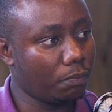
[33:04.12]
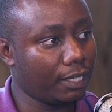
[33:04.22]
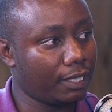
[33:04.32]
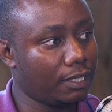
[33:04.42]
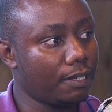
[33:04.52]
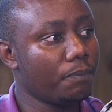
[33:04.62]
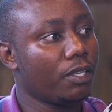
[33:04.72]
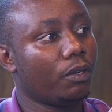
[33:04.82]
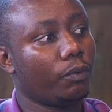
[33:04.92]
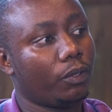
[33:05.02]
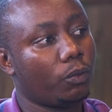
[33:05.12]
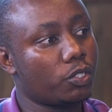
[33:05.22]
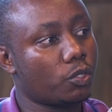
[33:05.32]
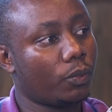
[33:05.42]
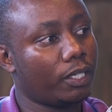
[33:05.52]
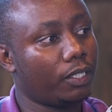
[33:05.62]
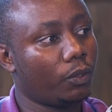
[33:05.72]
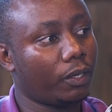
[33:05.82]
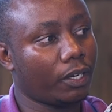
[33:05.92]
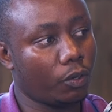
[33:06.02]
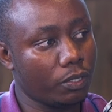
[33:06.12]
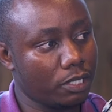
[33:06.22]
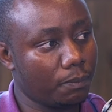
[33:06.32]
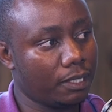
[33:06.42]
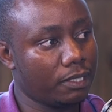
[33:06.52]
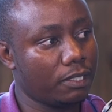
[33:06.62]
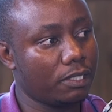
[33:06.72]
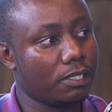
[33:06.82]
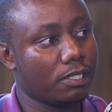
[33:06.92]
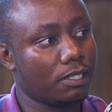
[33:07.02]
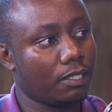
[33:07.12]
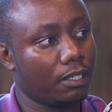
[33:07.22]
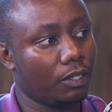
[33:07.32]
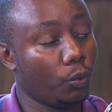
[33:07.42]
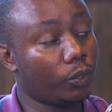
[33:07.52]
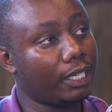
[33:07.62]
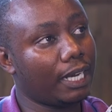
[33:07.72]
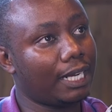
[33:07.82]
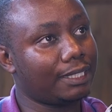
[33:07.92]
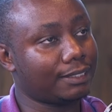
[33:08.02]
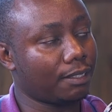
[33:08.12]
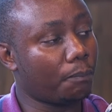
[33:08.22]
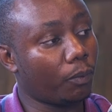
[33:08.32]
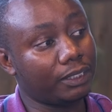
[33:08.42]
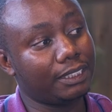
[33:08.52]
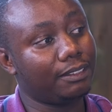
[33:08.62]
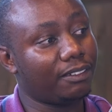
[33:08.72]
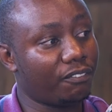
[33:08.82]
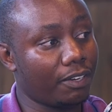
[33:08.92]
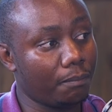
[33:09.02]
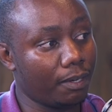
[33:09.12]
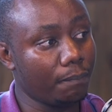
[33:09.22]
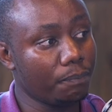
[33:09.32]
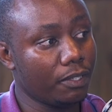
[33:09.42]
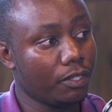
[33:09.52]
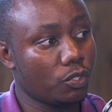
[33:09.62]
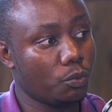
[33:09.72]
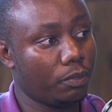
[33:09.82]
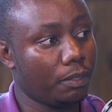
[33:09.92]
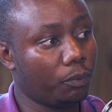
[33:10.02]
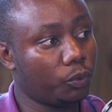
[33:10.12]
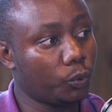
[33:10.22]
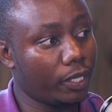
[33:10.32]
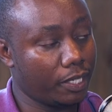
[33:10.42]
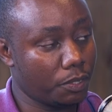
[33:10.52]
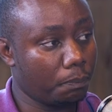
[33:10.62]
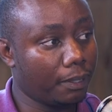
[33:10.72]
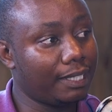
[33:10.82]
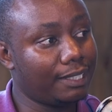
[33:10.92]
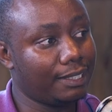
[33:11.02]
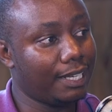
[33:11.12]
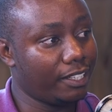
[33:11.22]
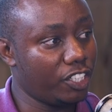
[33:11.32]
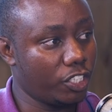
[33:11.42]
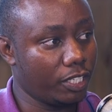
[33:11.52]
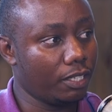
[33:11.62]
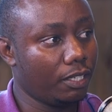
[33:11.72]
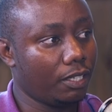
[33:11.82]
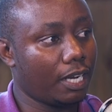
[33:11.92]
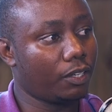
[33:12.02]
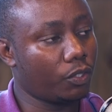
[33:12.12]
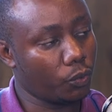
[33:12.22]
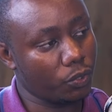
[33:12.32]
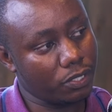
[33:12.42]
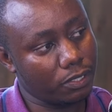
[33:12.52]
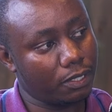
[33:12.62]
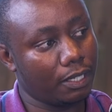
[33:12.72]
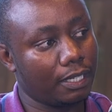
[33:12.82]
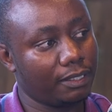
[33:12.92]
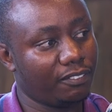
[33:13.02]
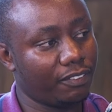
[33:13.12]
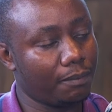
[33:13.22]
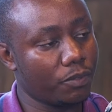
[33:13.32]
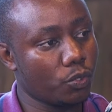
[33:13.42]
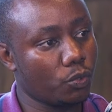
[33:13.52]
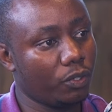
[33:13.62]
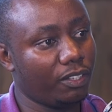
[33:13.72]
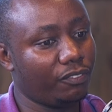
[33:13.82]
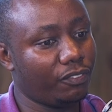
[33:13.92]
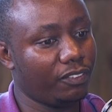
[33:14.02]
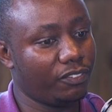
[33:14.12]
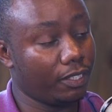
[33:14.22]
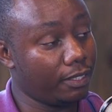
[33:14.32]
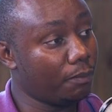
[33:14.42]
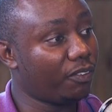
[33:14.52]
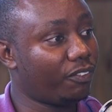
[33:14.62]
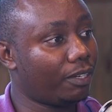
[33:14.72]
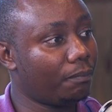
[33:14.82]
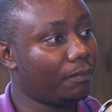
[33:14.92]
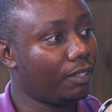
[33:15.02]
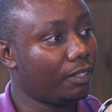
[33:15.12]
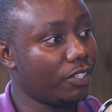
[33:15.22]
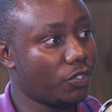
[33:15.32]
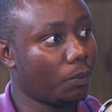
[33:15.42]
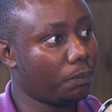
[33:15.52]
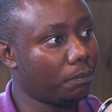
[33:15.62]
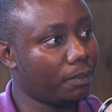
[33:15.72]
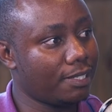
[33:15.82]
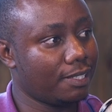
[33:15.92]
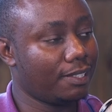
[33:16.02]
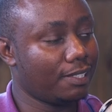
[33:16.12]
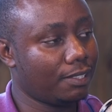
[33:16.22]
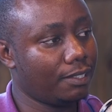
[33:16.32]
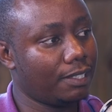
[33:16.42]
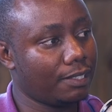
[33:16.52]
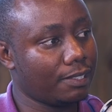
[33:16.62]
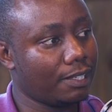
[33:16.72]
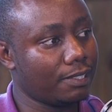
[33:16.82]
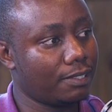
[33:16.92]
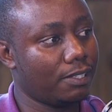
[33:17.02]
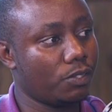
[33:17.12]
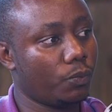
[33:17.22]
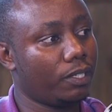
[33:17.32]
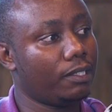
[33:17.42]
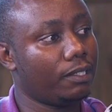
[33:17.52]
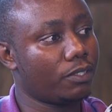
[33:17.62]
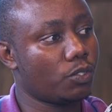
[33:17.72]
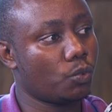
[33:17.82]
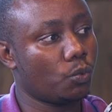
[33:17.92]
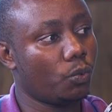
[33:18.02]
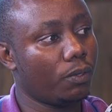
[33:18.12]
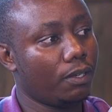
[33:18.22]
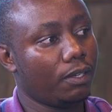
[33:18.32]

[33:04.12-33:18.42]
to market. We are also working on a concept that is looking at supporting the farmer to be able to expand their region across the farm. So if their demo farm is optimized and they see the results, there's willingness to